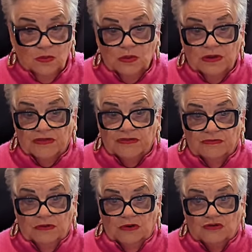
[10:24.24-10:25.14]

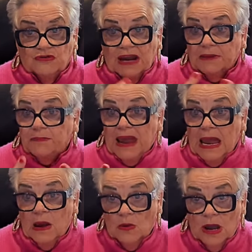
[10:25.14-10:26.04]
with greater
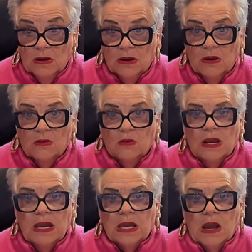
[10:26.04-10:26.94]
power.
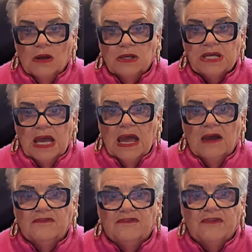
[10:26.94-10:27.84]
We're going to
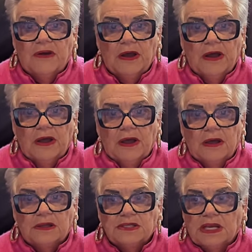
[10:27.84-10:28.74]
have,
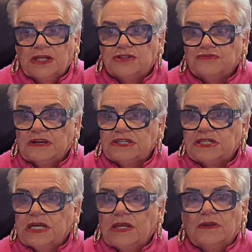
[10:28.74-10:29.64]
it's
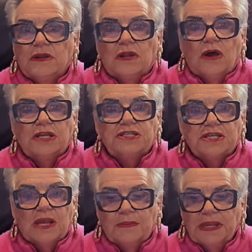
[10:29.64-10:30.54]
interesting, the
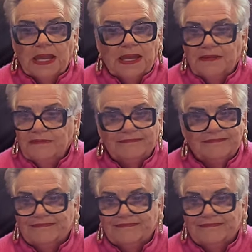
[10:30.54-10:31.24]
lights coming in.